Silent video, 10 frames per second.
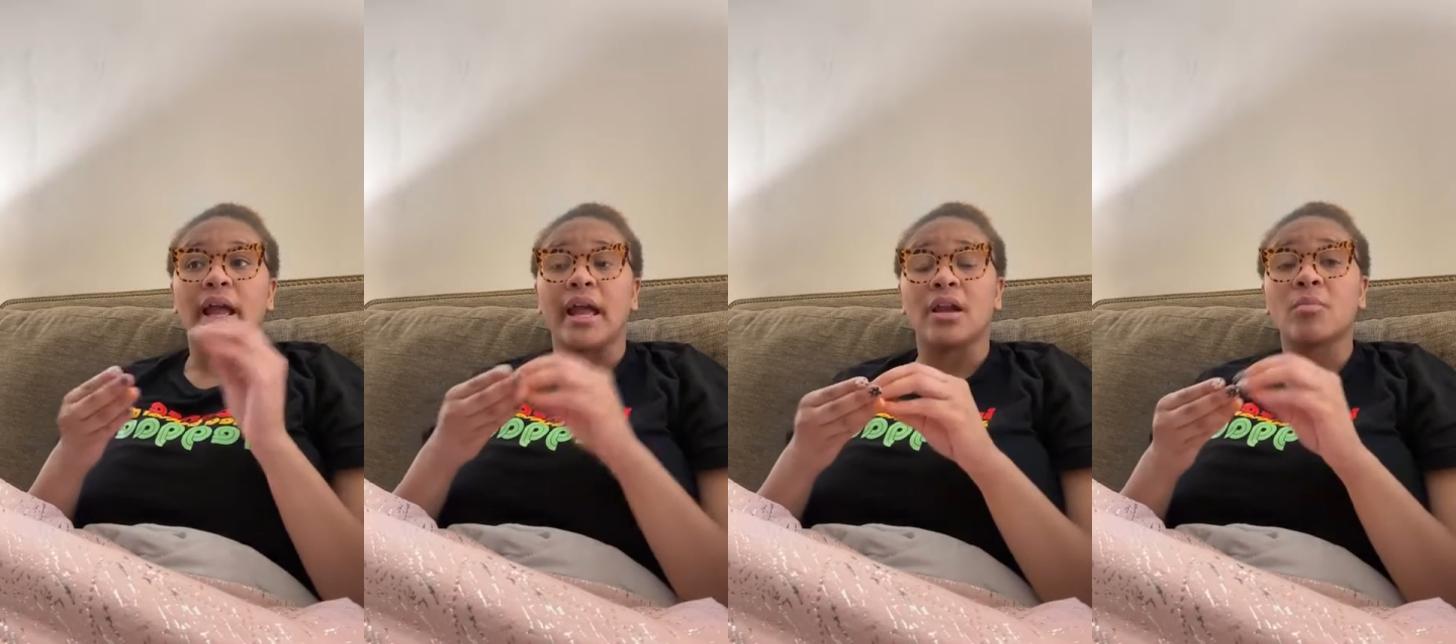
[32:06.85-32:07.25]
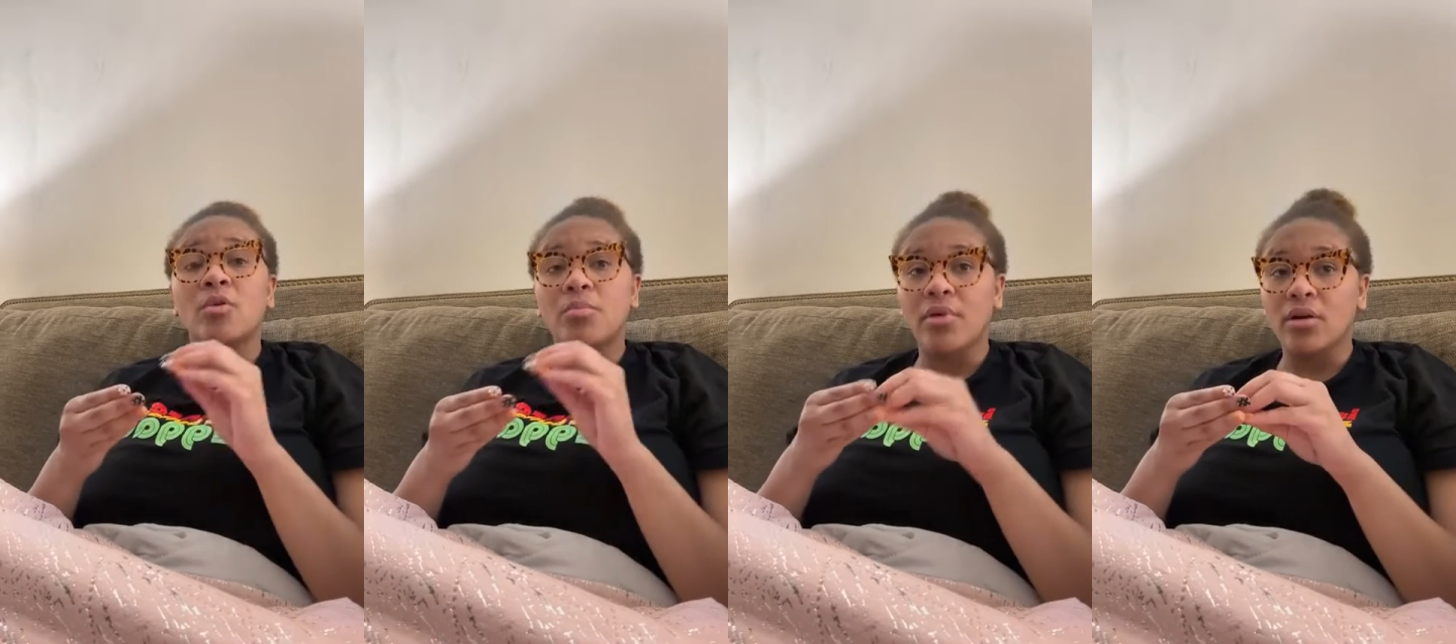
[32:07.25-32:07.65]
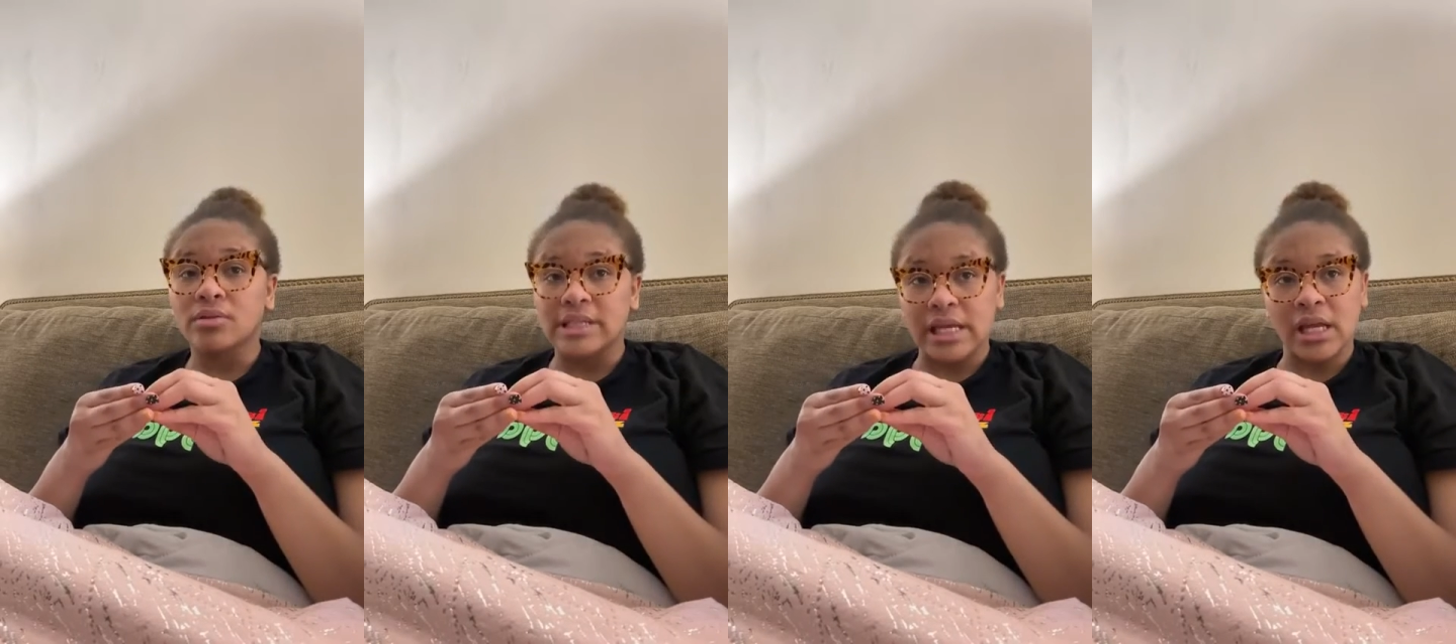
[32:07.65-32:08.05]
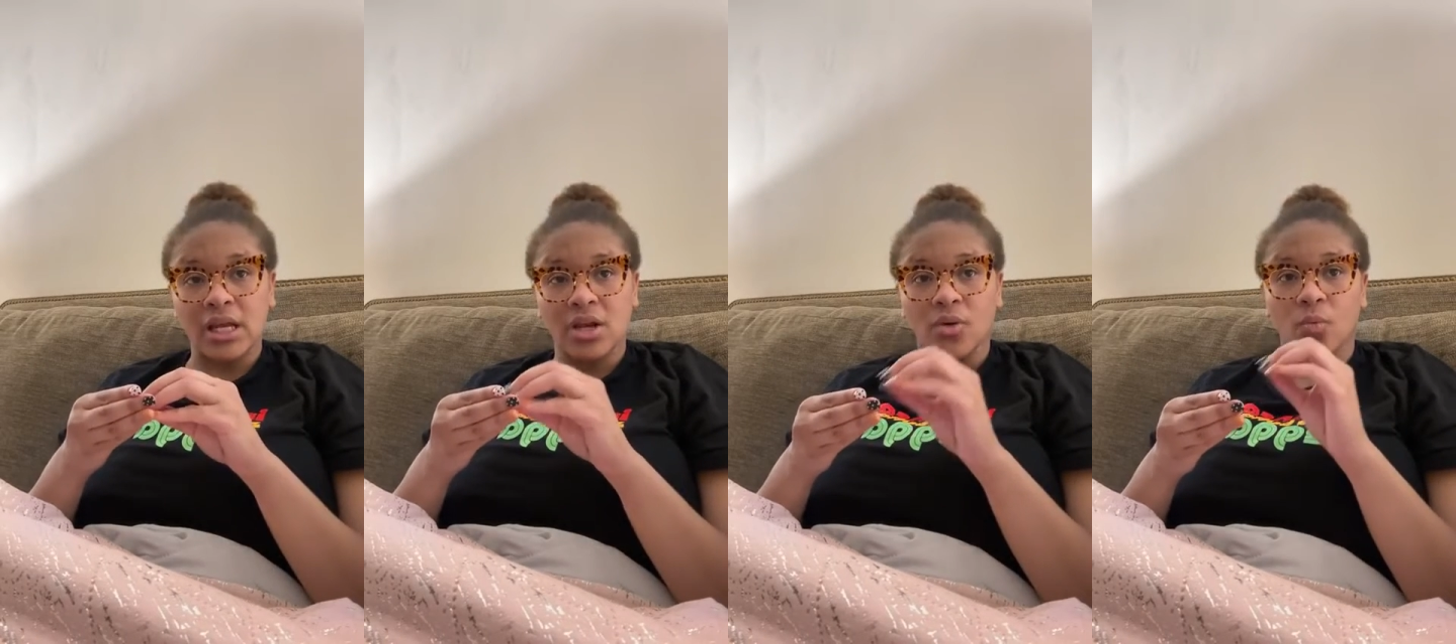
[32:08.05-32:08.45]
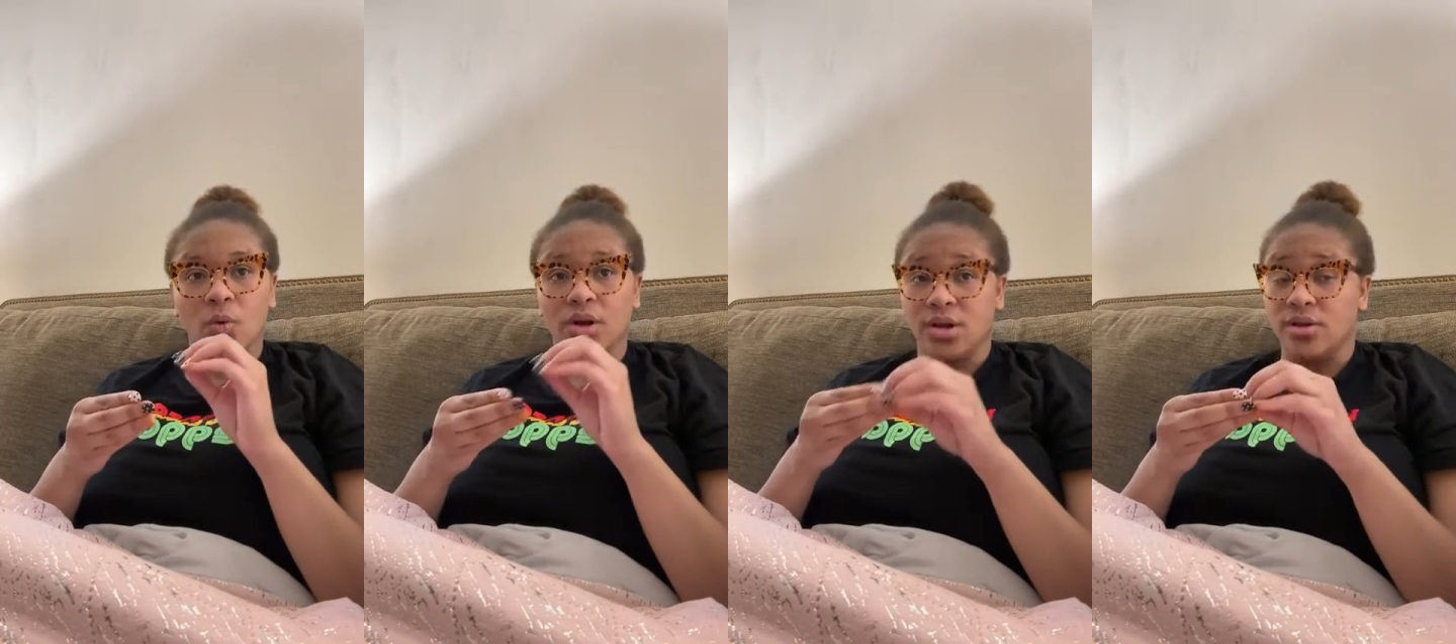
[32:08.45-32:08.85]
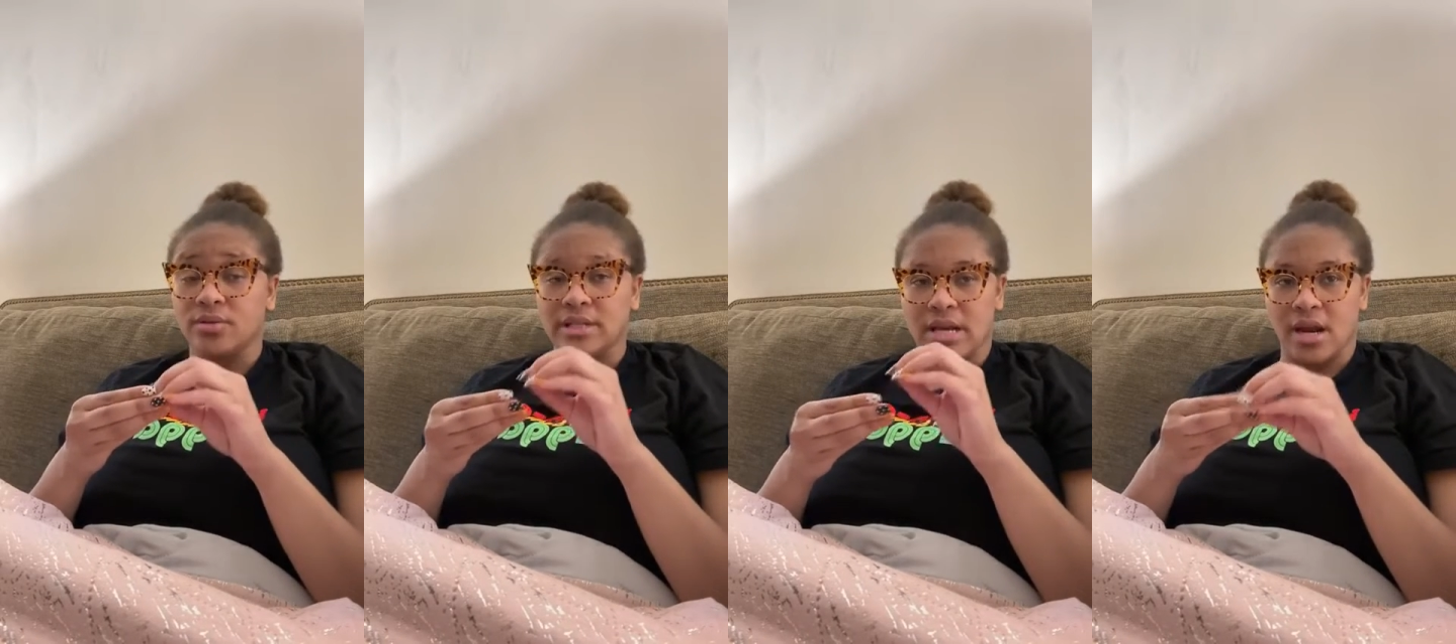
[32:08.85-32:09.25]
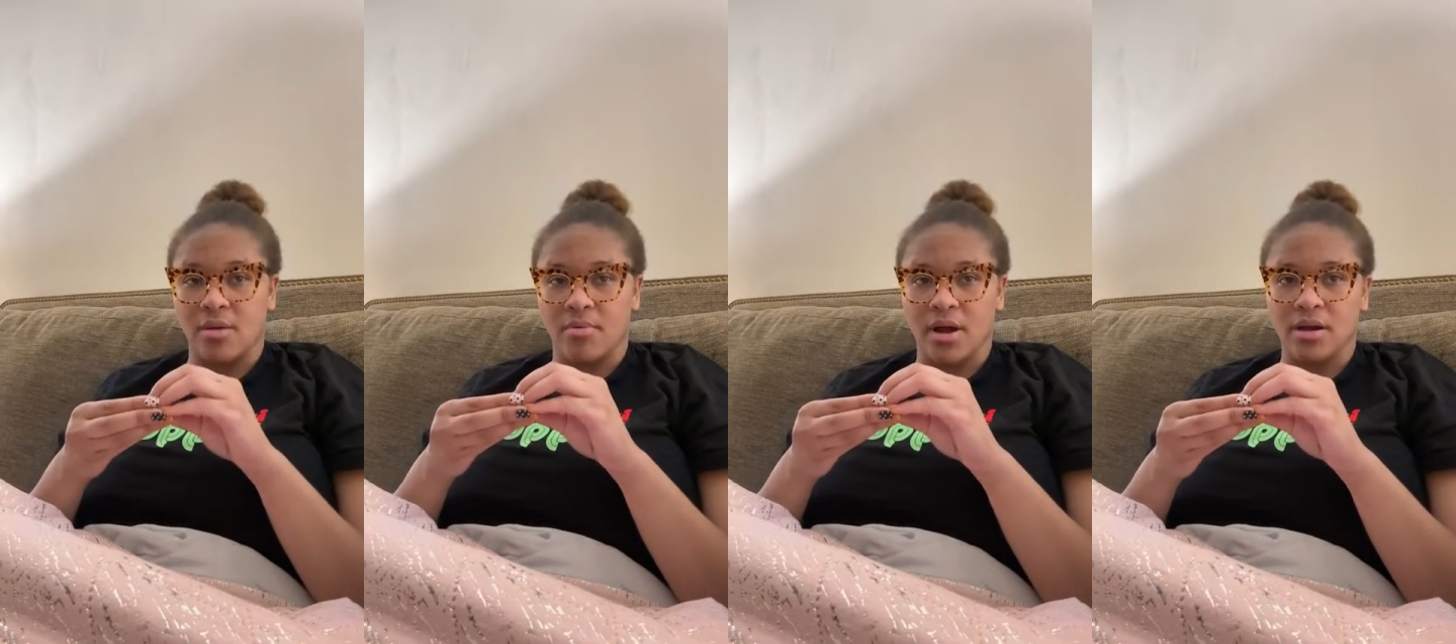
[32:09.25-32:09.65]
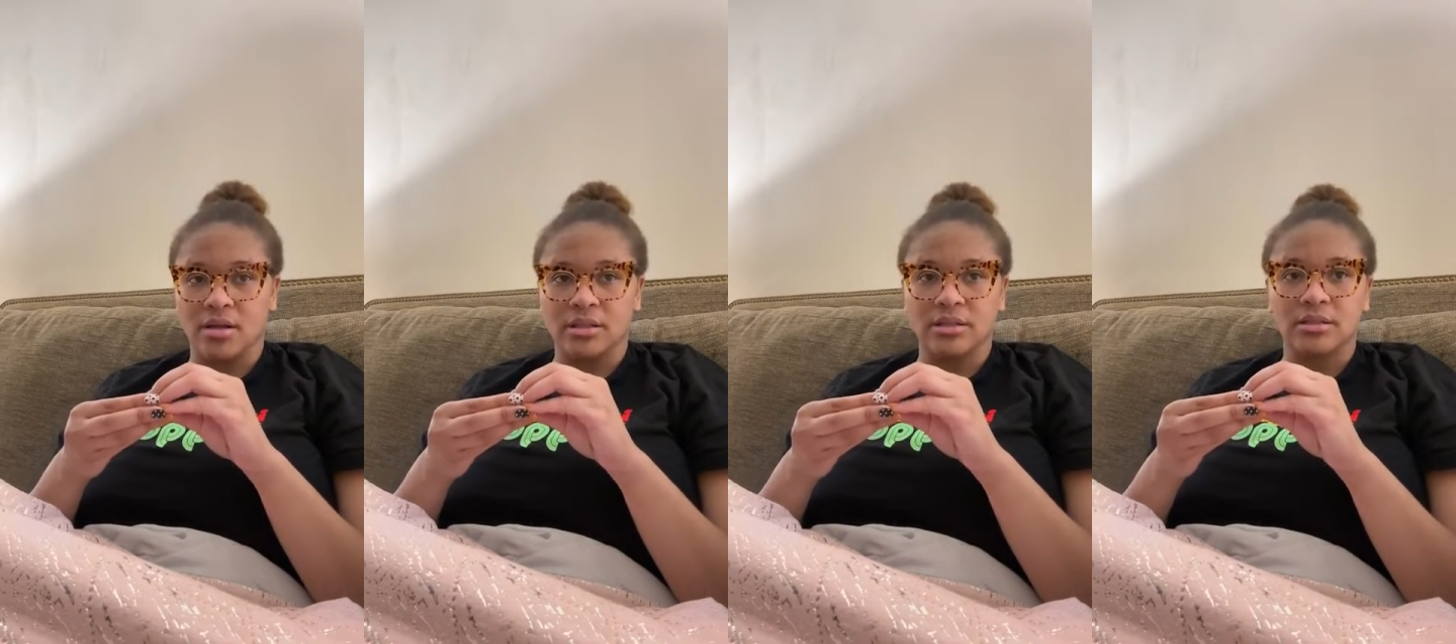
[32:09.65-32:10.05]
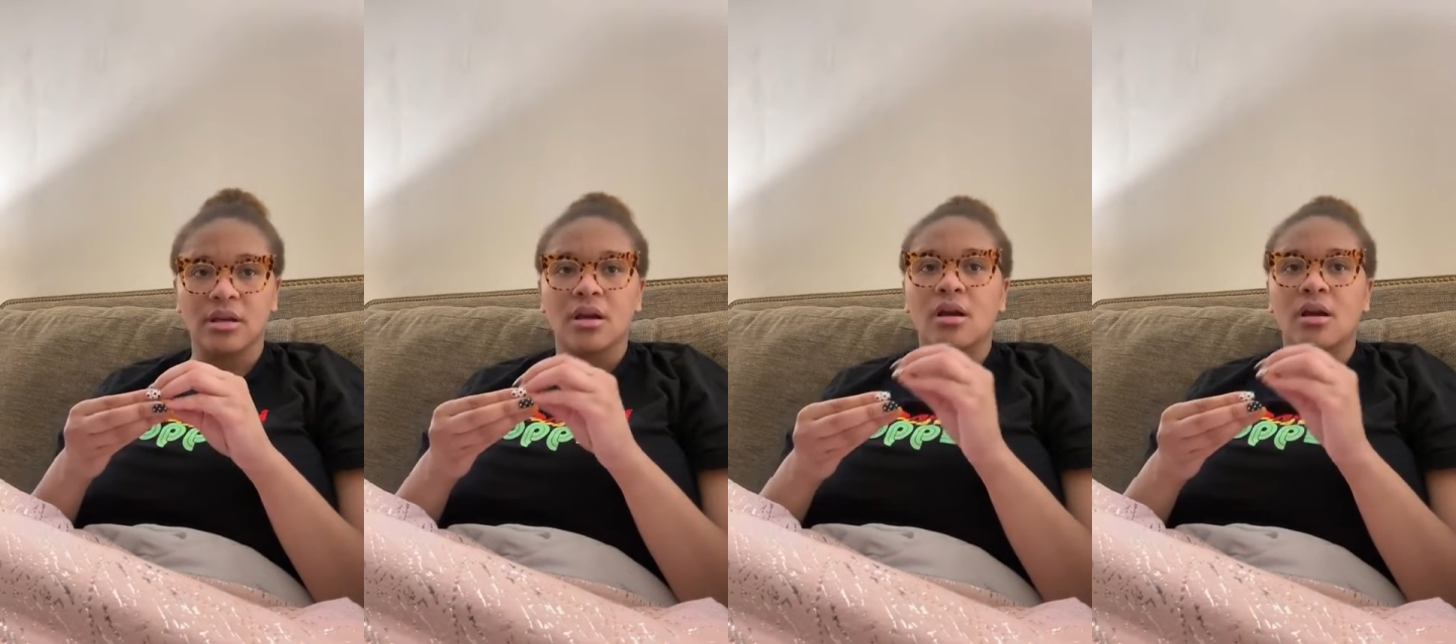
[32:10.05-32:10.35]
animal protein were used in hair products.